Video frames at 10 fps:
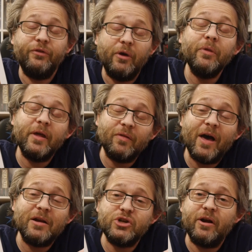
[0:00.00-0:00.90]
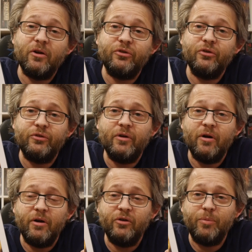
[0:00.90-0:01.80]
something that a lot of Gen Xers
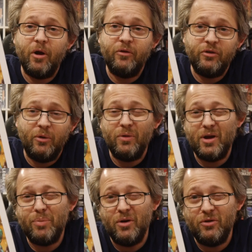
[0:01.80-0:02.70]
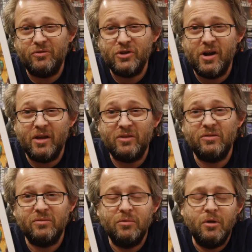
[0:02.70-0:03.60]
are experiencing, whether or not Peter's Gen
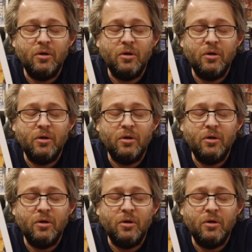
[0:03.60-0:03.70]
X.